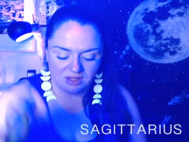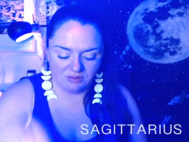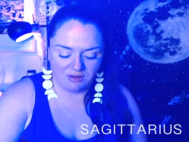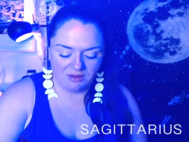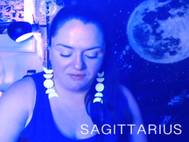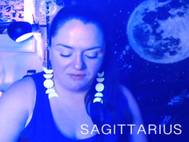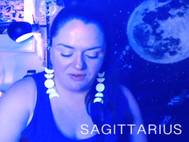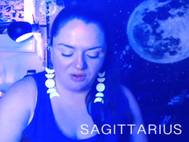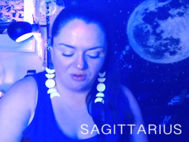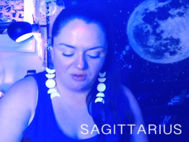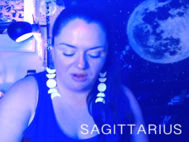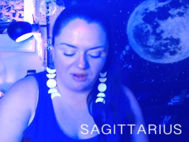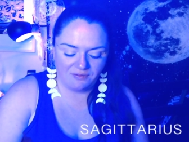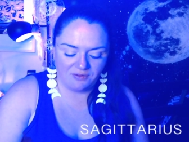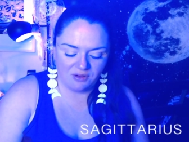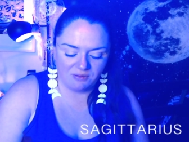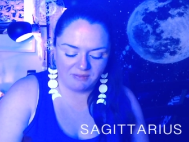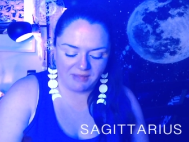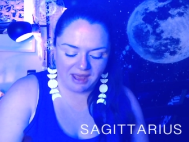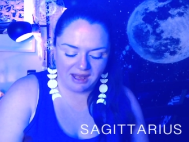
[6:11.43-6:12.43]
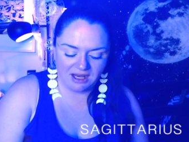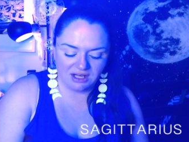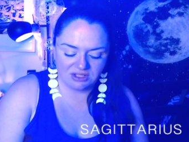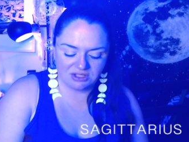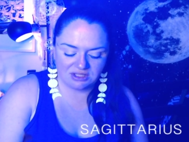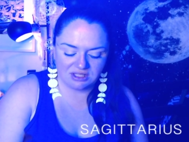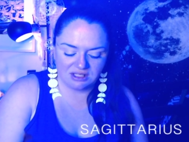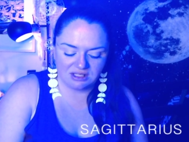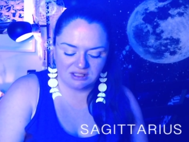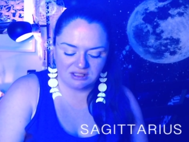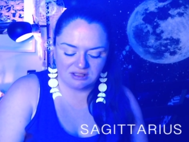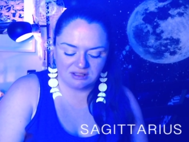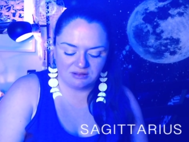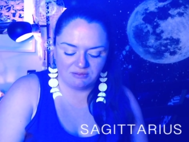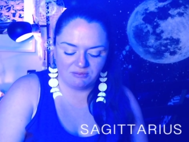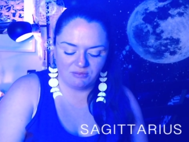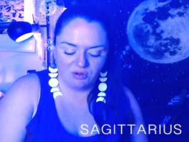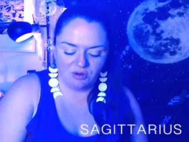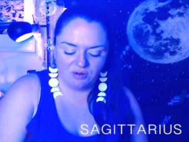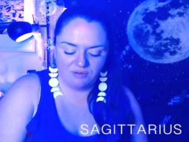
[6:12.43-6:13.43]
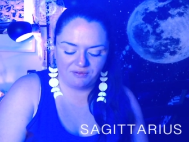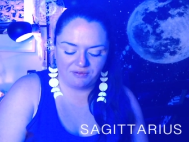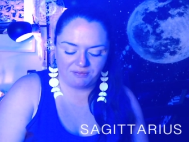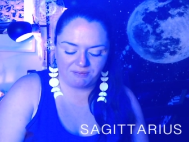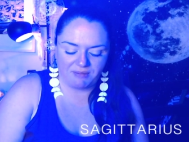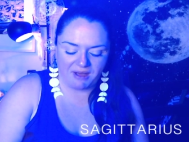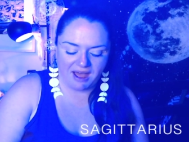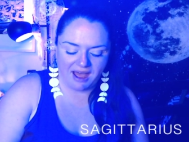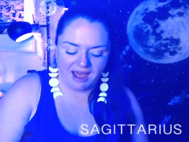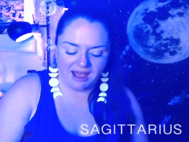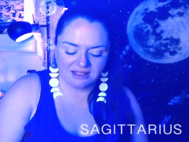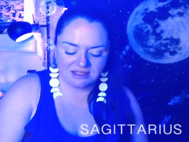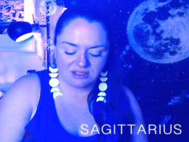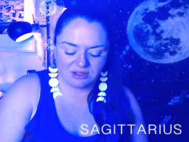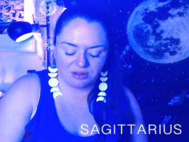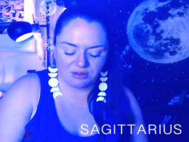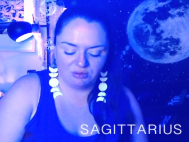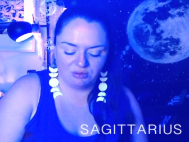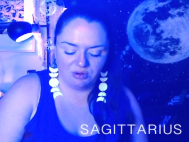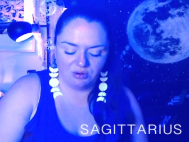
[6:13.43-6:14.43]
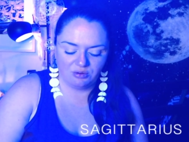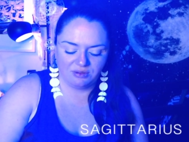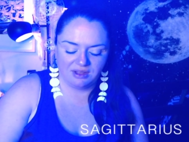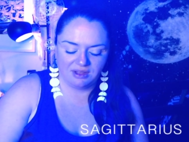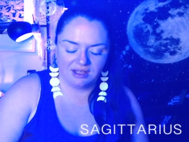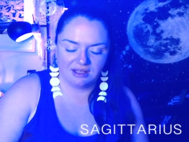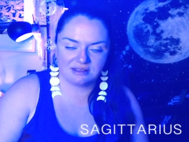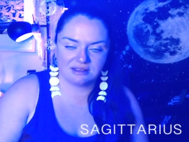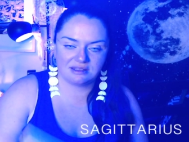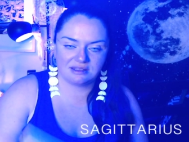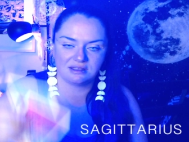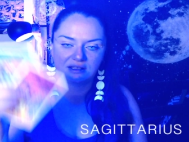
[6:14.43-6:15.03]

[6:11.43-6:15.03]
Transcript: If you manage to move past through this